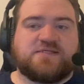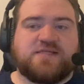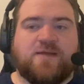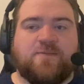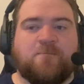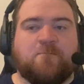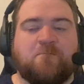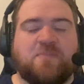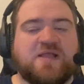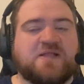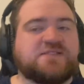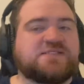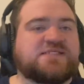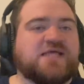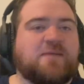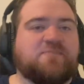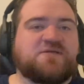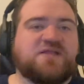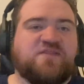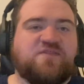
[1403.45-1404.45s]
It builds
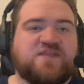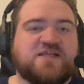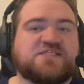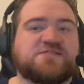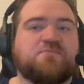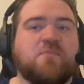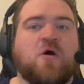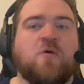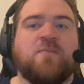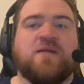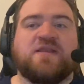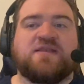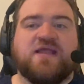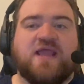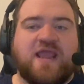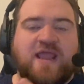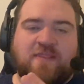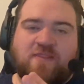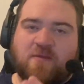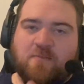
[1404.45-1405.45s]
up to this moment,
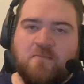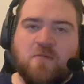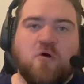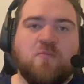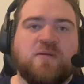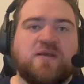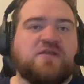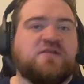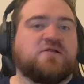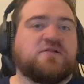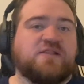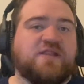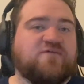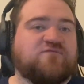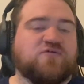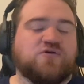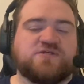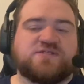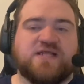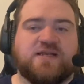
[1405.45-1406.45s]
and the moment
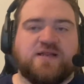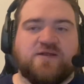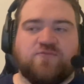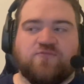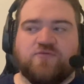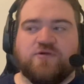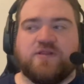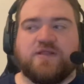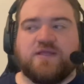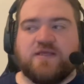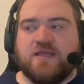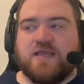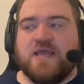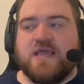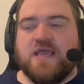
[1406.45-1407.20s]
delivers, and it really,